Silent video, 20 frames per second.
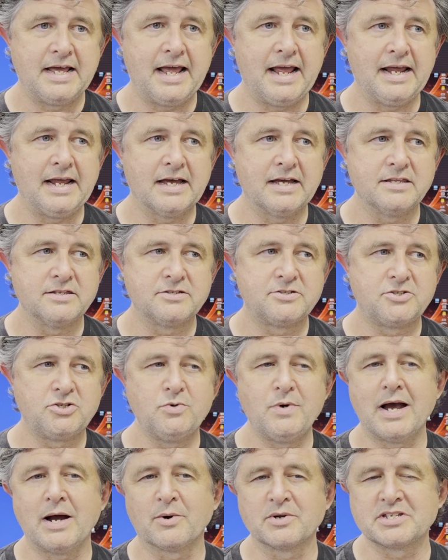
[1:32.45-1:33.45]
and
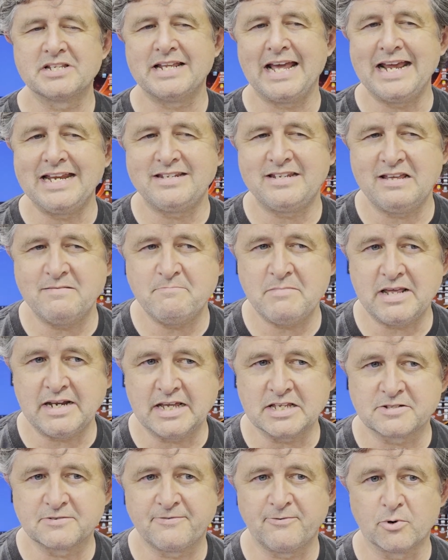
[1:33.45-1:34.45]
two hours and 18
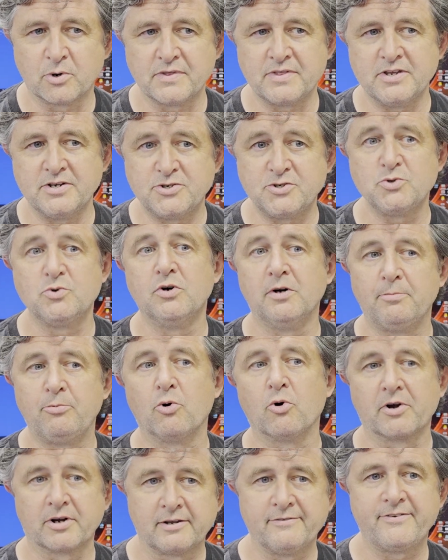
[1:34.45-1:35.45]
minutes for the dual
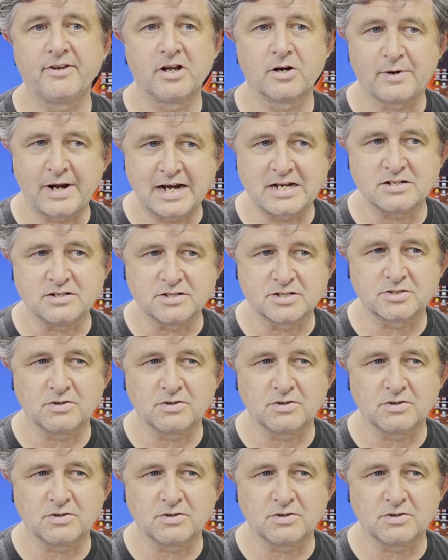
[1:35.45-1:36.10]
port configuration.